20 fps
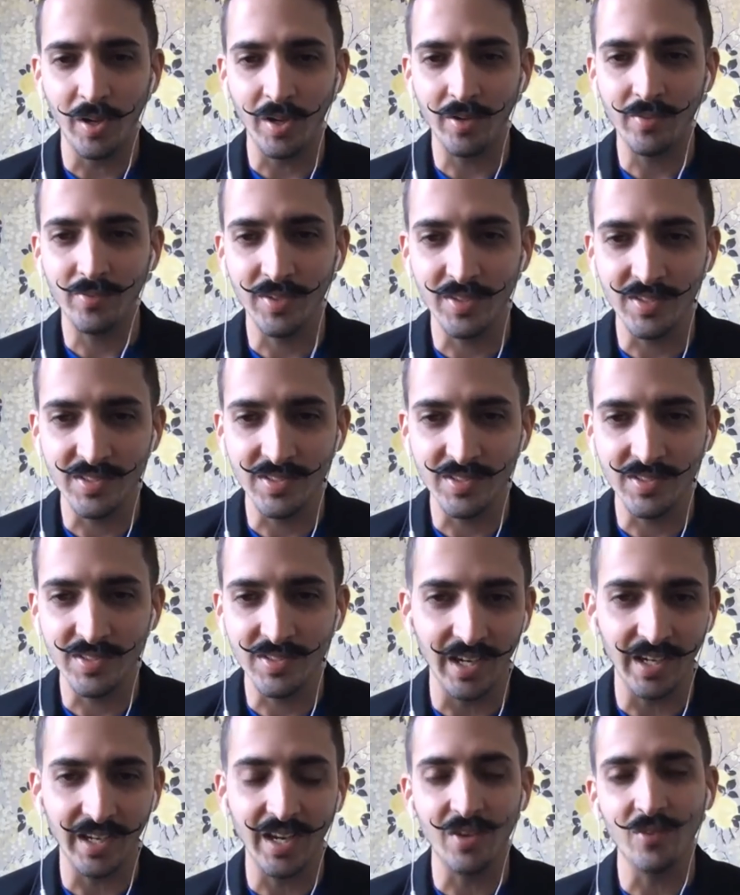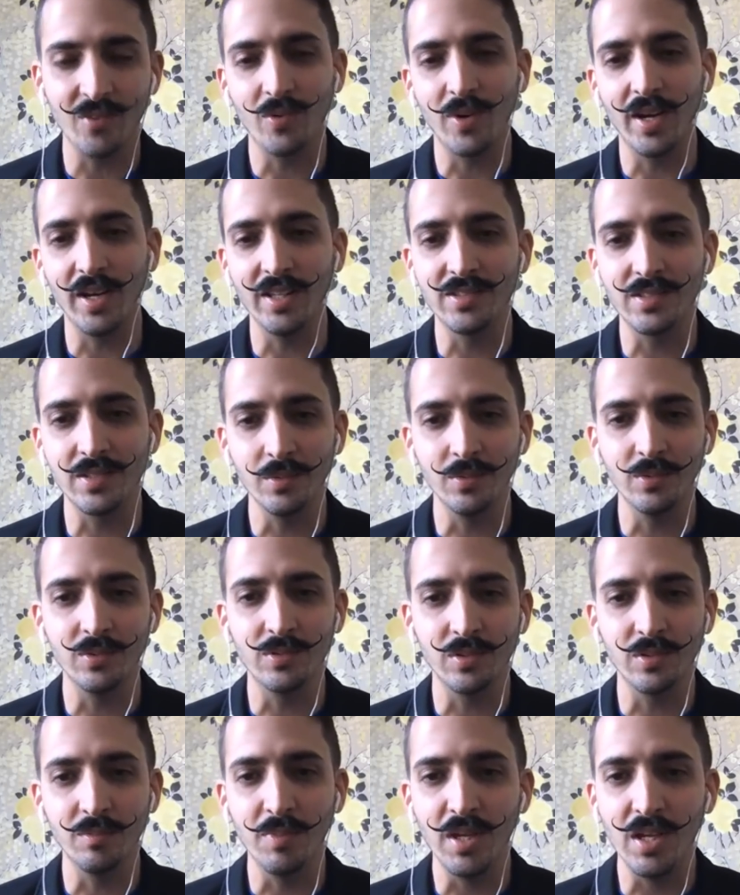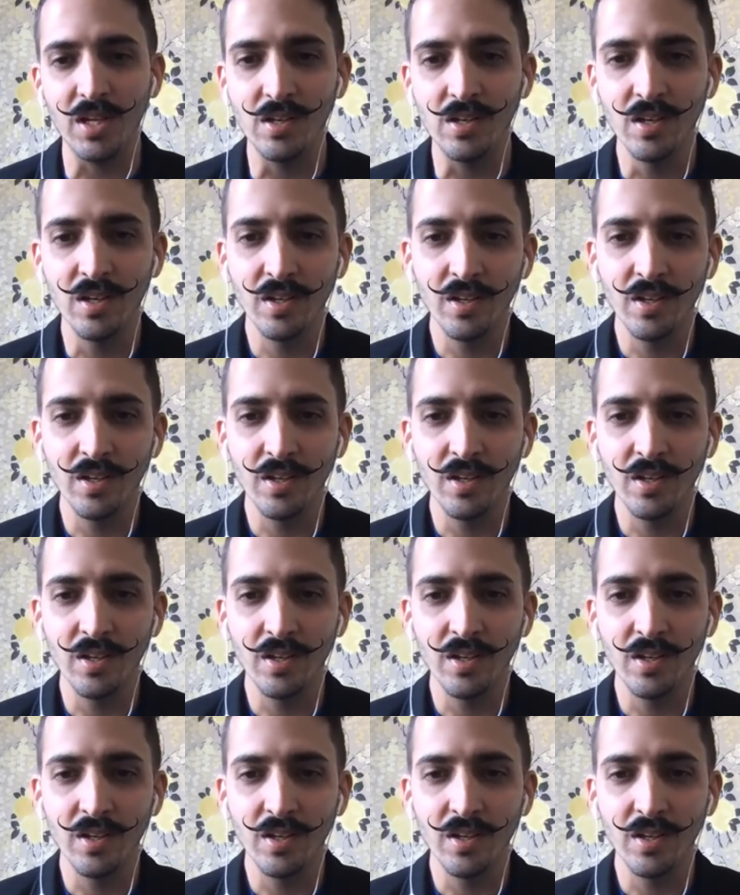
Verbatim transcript: breakfast and, and get ready to to meet